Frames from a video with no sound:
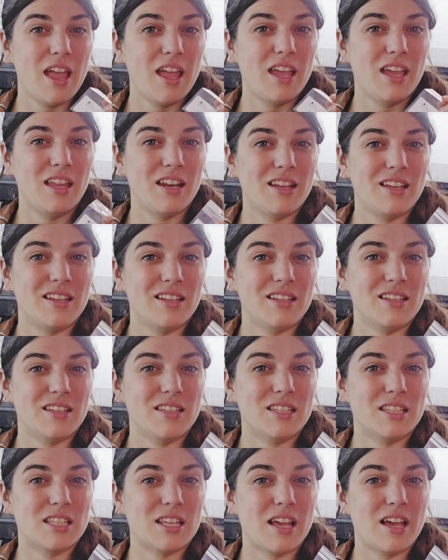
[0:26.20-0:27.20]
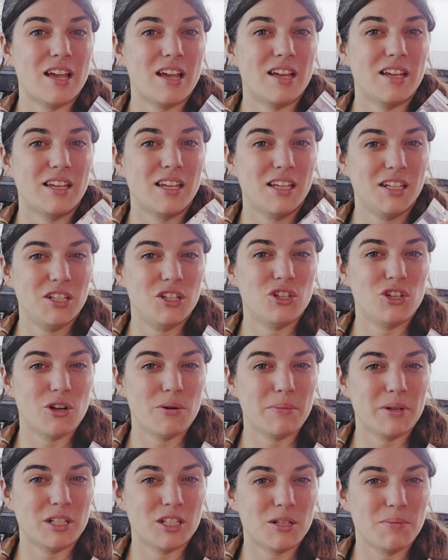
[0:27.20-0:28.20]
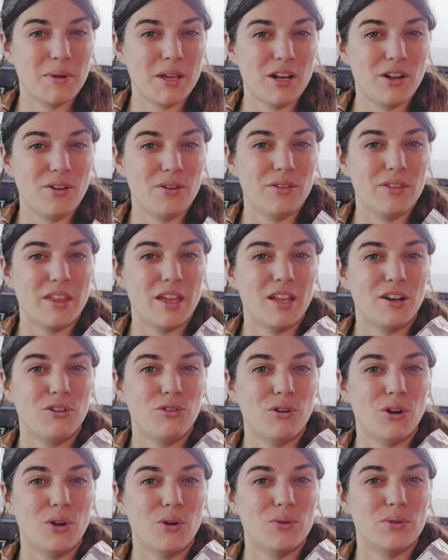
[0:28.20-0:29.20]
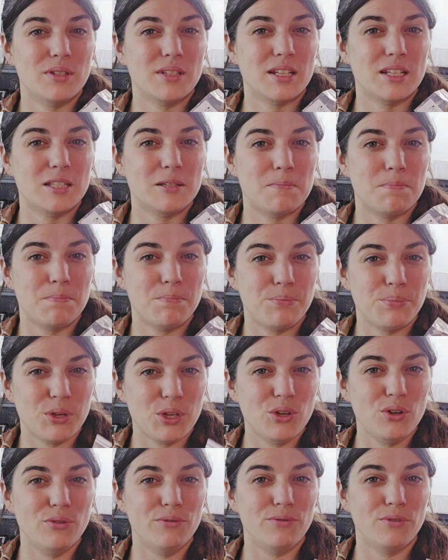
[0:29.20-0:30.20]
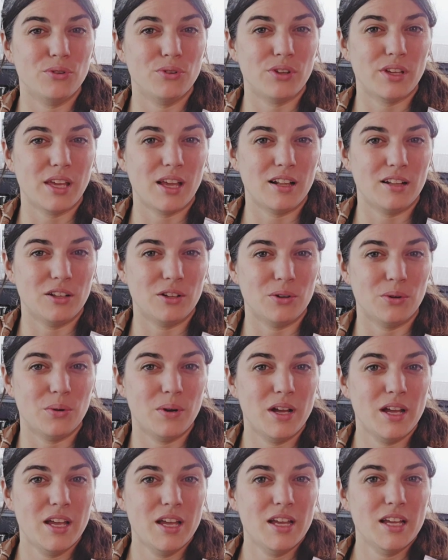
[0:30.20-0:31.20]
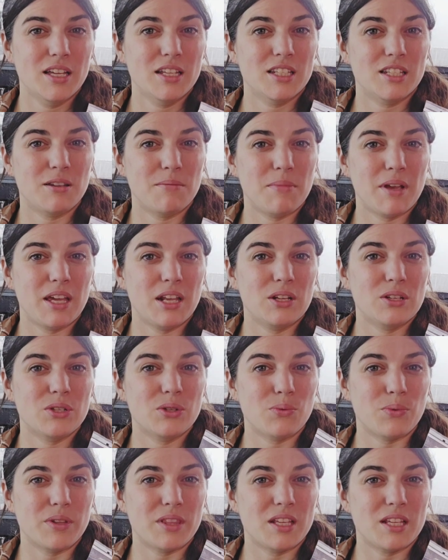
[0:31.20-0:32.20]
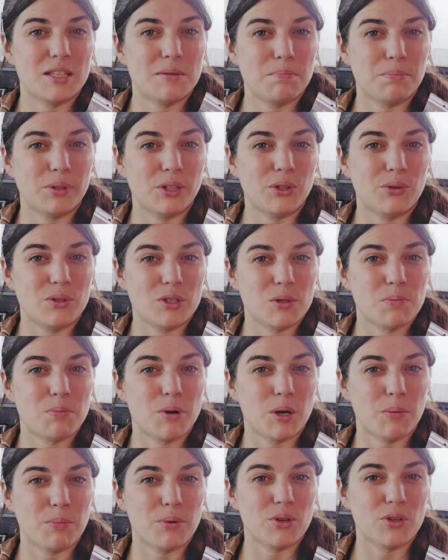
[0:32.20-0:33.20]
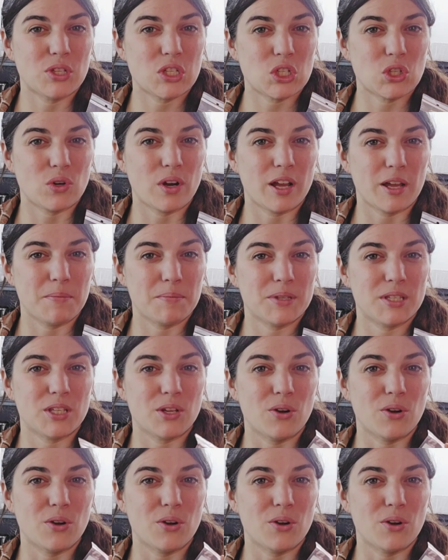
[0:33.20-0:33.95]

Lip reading: It is an indeterminate tomato that grows these beautiful yellow tomatoes with these bluish purple stripes.